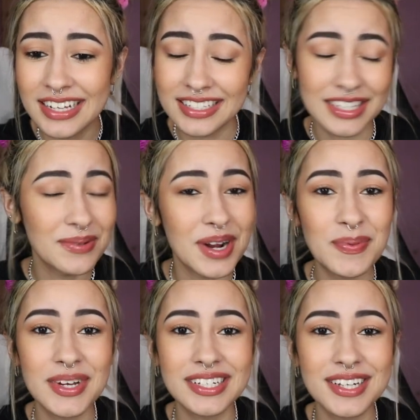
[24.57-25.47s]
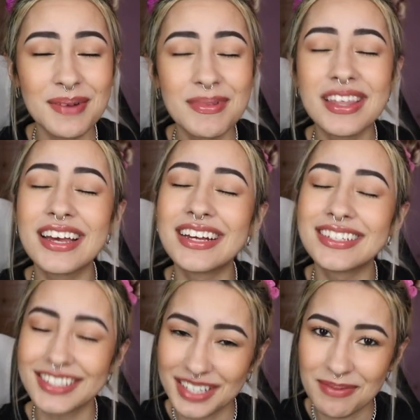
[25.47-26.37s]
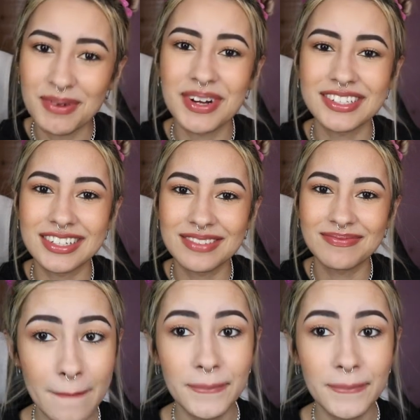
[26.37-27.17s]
see what I picked up, then just keep on watching.